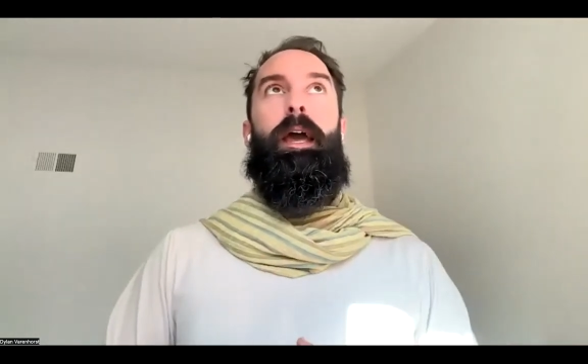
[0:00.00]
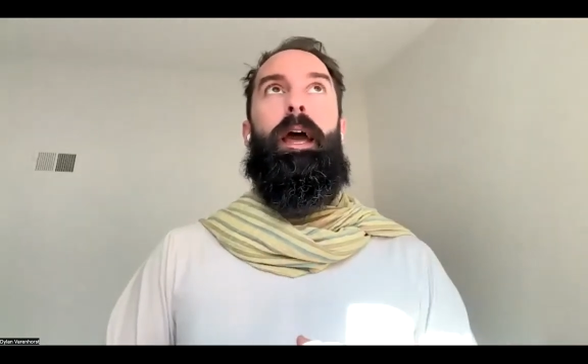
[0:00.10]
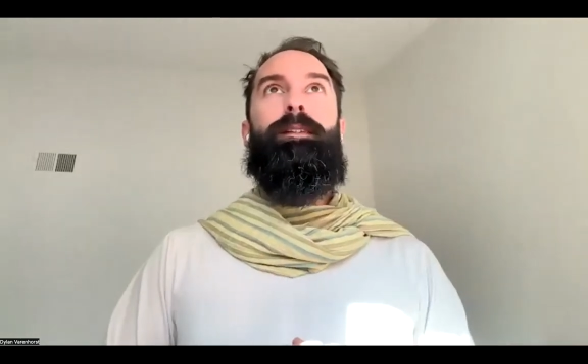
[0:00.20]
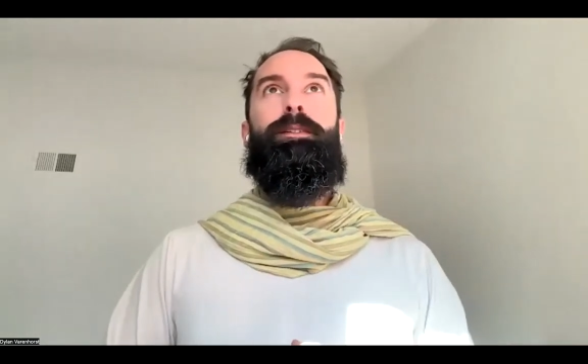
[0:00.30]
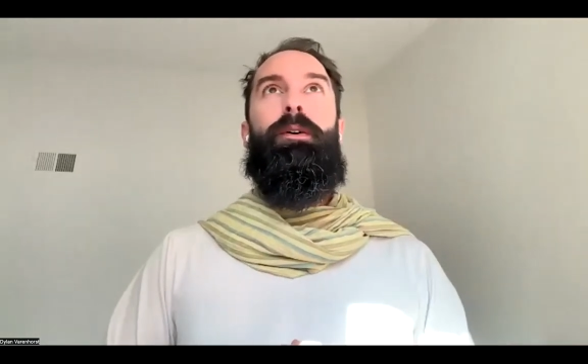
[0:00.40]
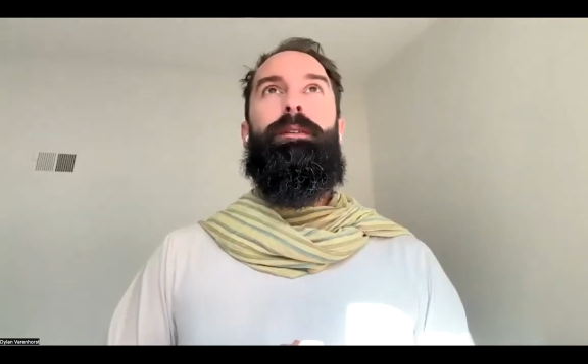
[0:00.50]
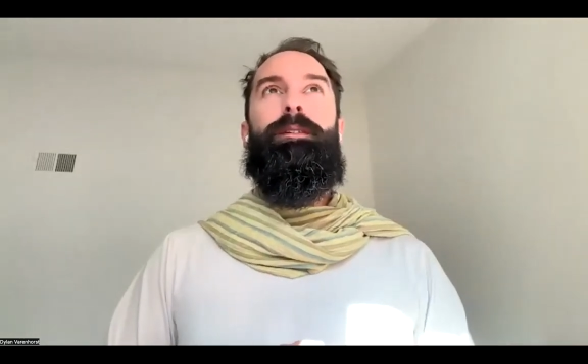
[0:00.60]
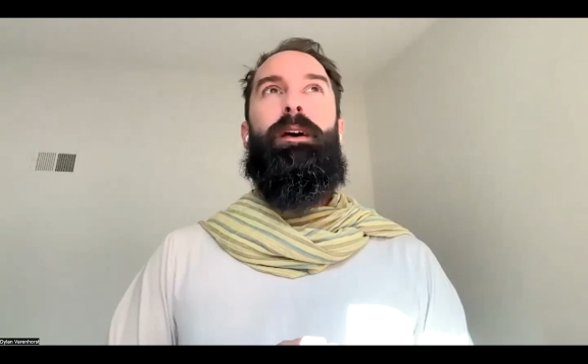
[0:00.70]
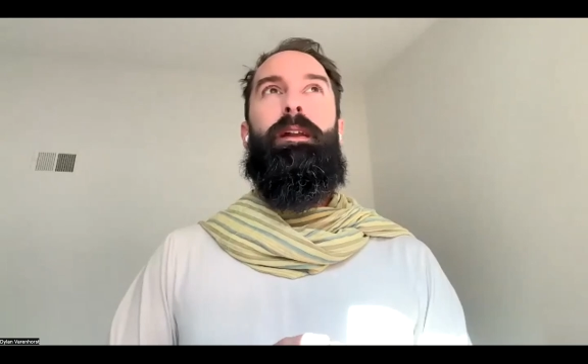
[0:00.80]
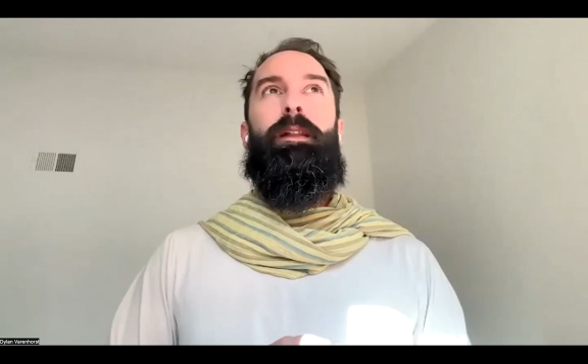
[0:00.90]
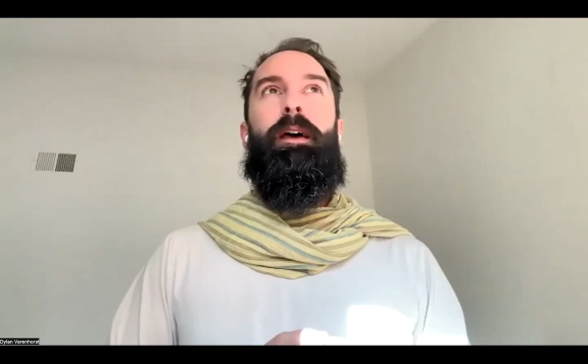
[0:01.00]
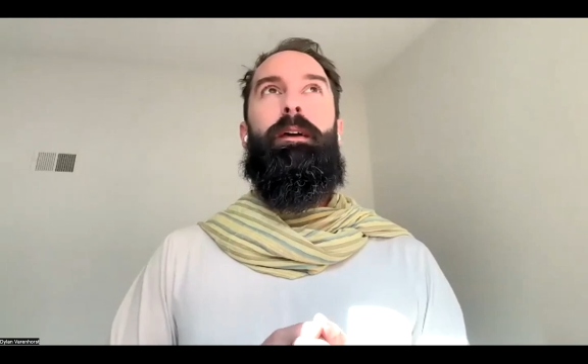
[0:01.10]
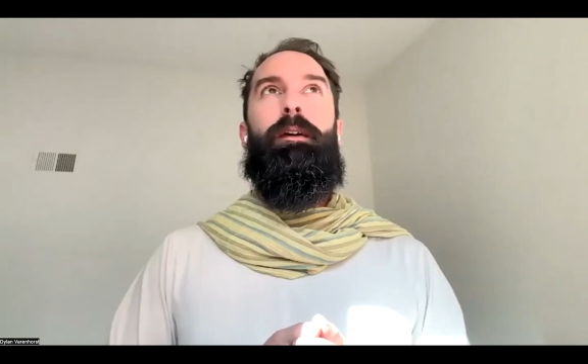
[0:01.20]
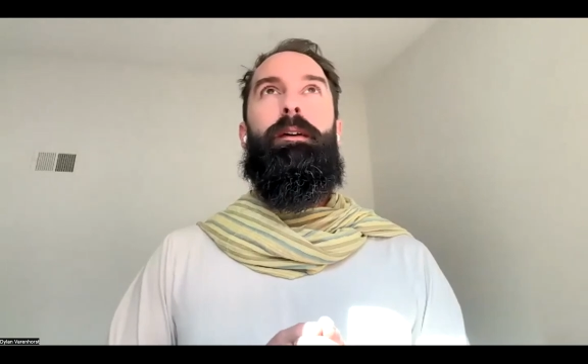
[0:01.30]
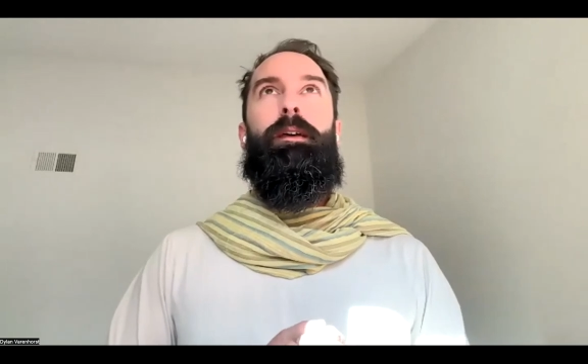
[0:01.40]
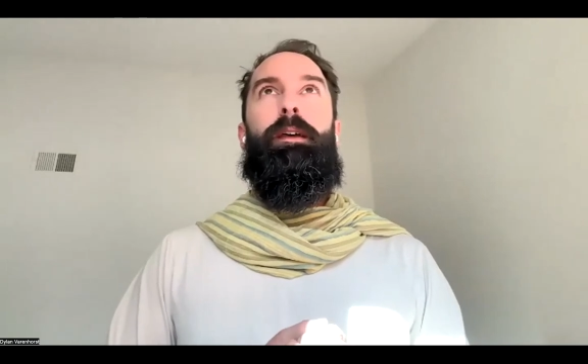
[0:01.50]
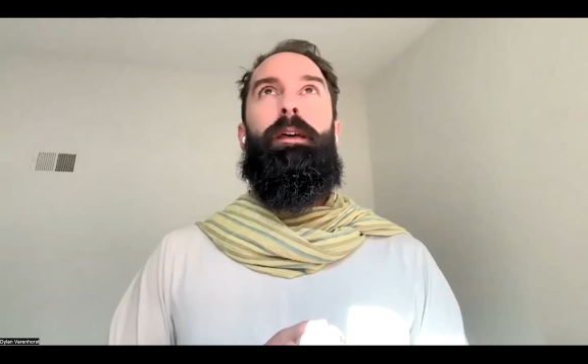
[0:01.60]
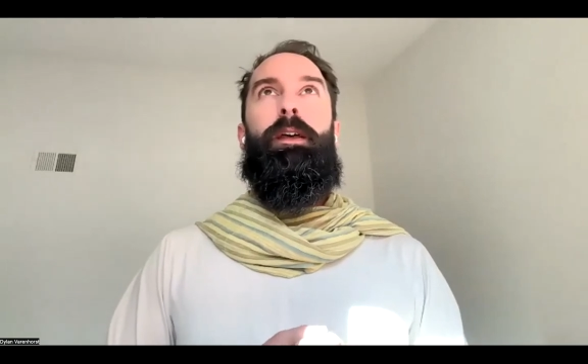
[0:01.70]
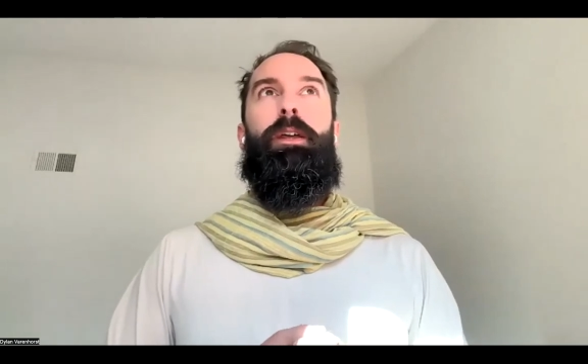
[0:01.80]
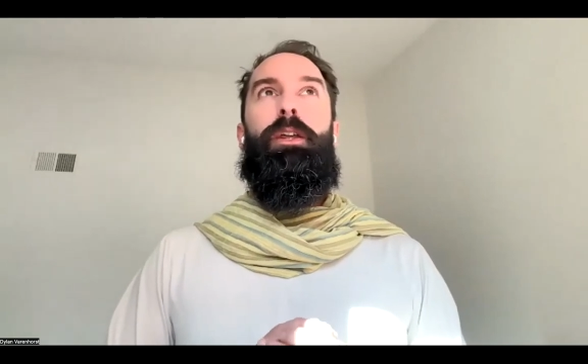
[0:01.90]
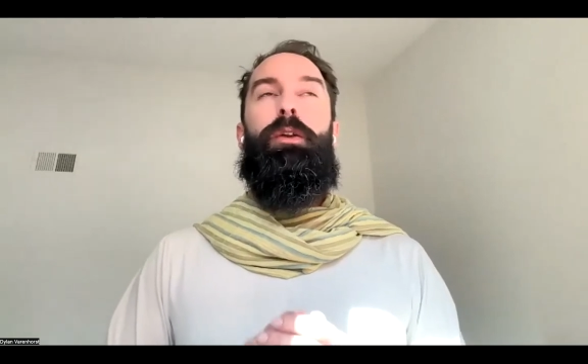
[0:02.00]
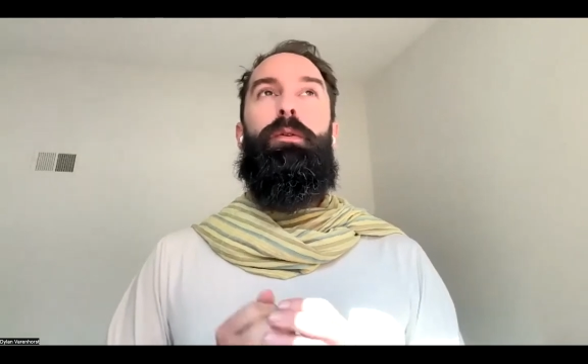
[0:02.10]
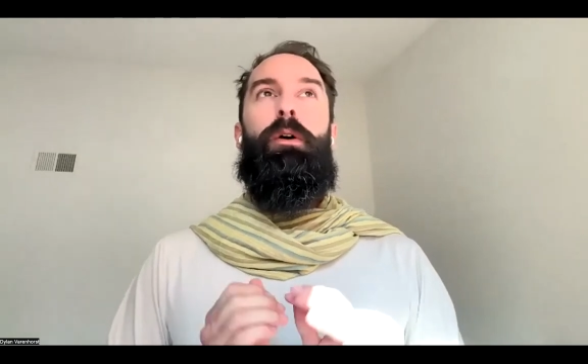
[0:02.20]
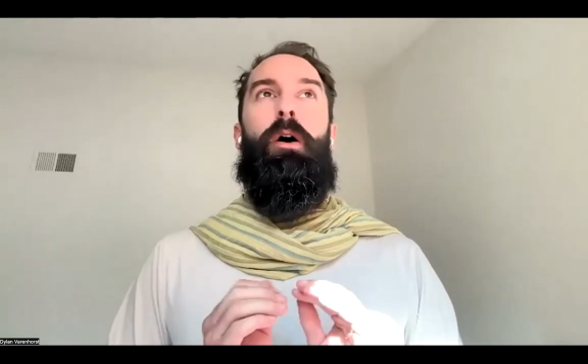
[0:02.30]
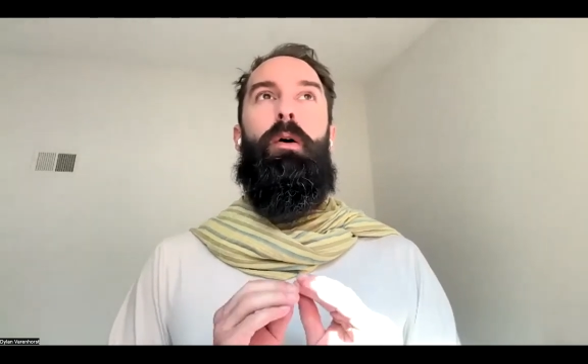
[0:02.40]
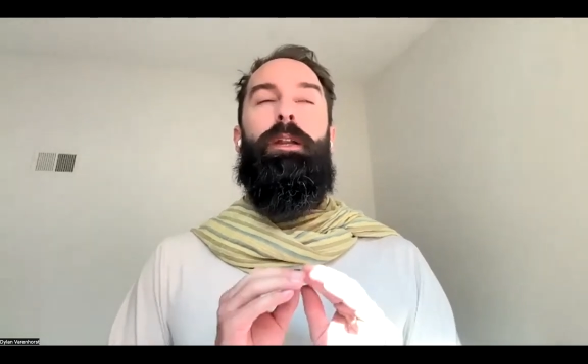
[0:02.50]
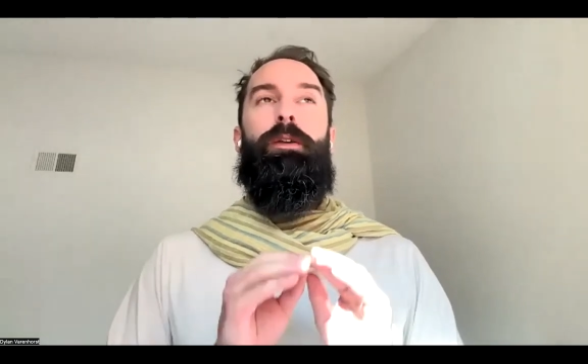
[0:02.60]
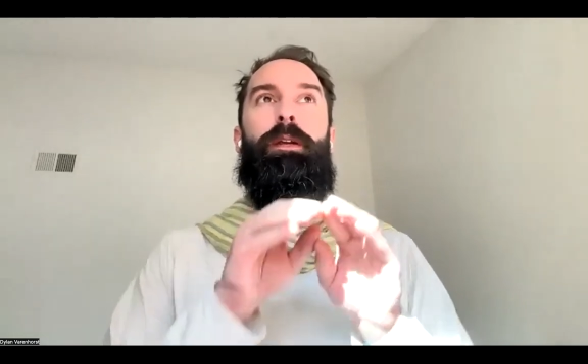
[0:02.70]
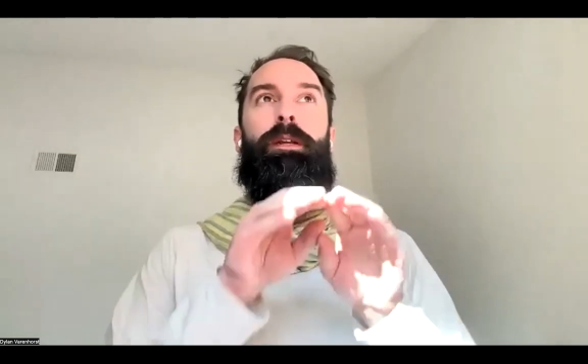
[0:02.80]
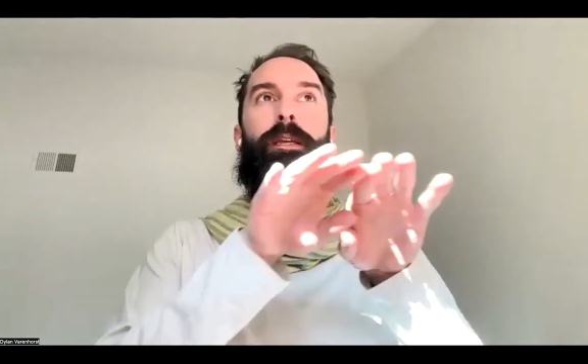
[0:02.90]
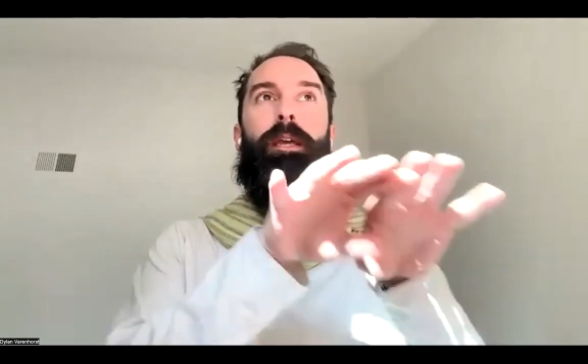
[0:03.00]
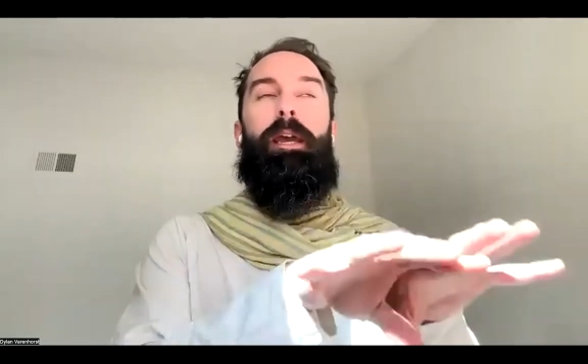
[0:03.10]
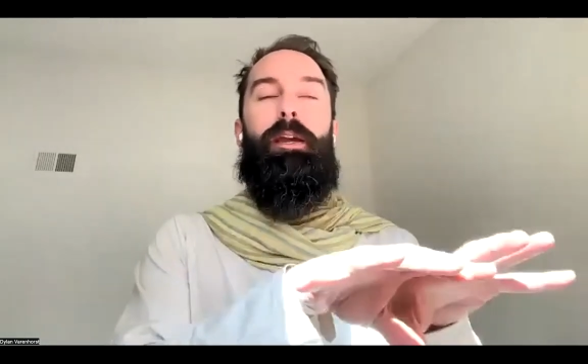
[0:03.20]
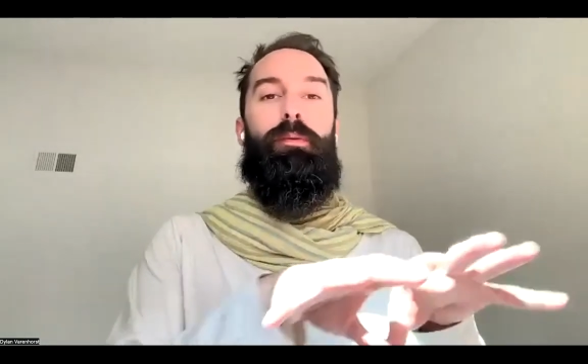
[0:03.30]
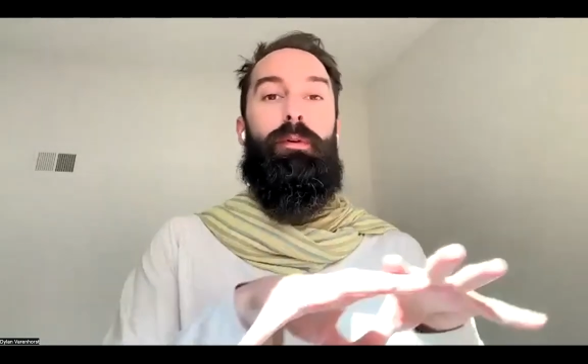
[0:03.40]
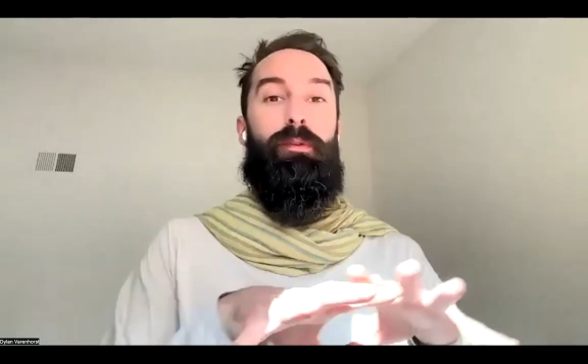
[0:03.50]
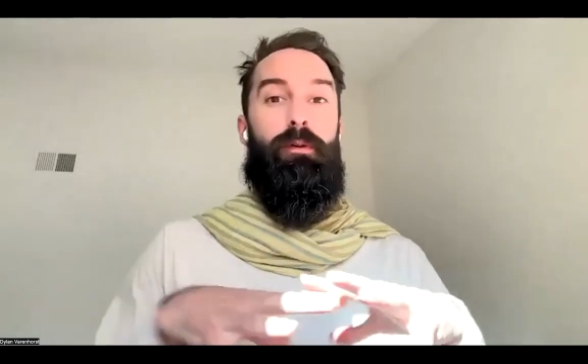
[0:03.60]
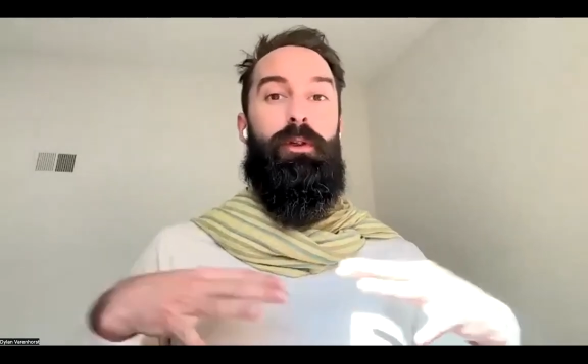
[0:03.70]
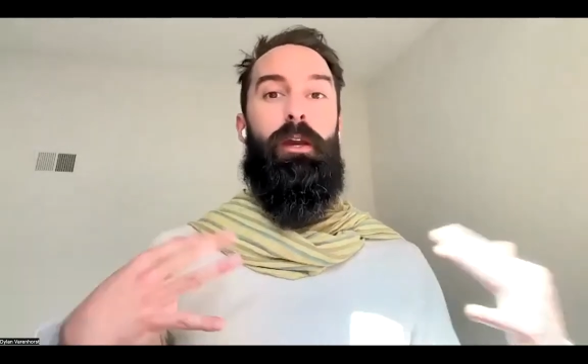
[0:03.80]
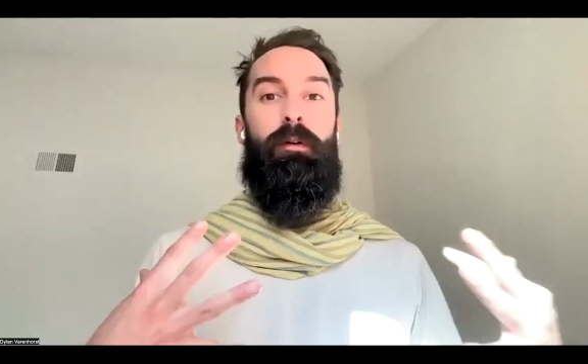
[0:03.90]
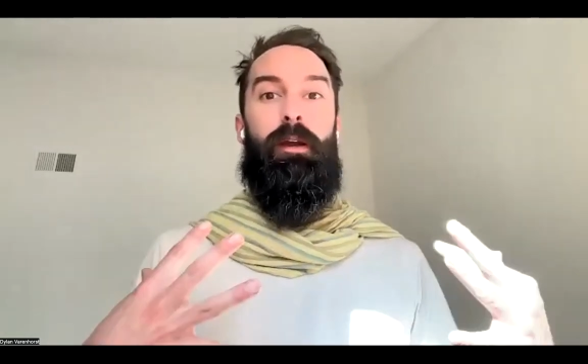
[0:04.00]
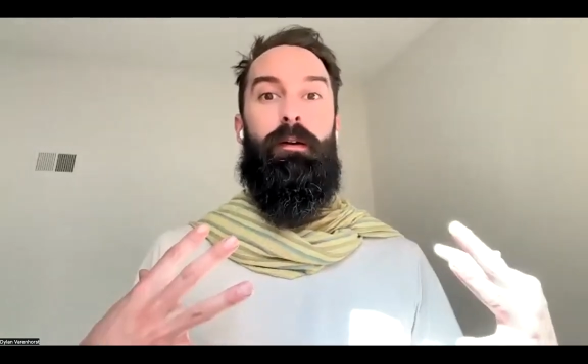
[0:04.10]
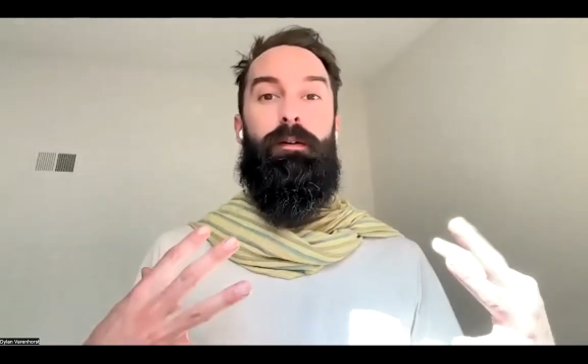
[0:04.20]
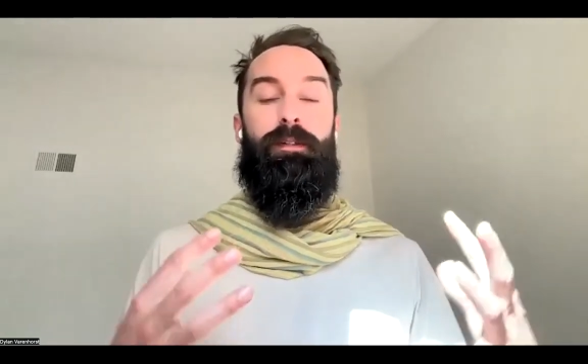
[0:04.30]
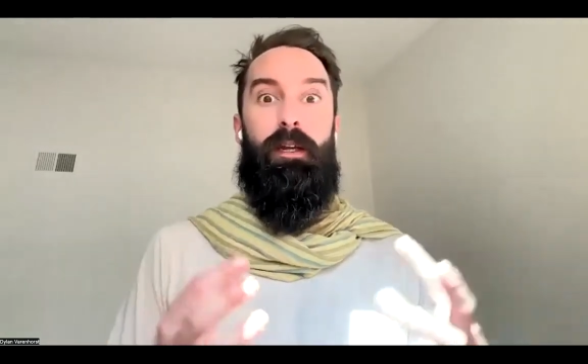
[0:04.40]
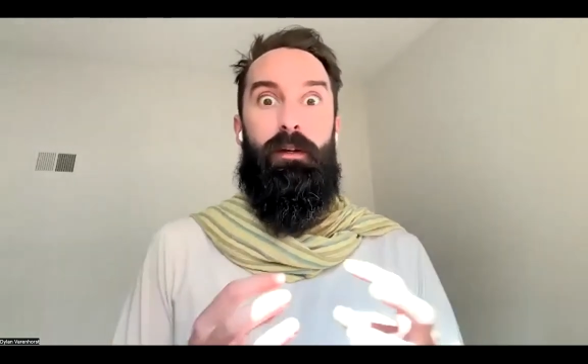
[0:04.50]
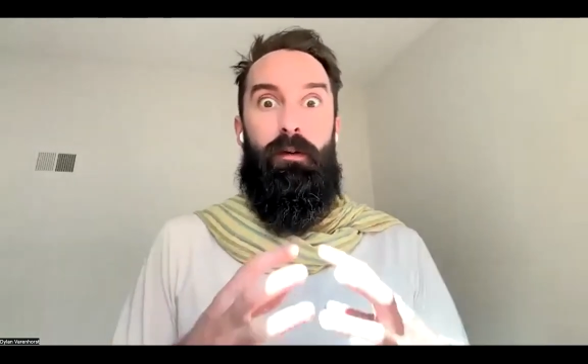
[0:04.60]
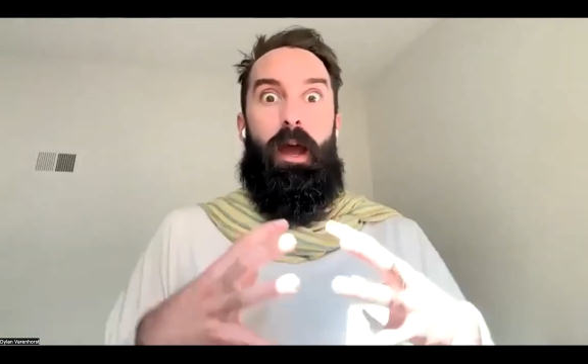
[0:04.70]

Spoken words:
And so it's kind of like you go and you engage with your generators and you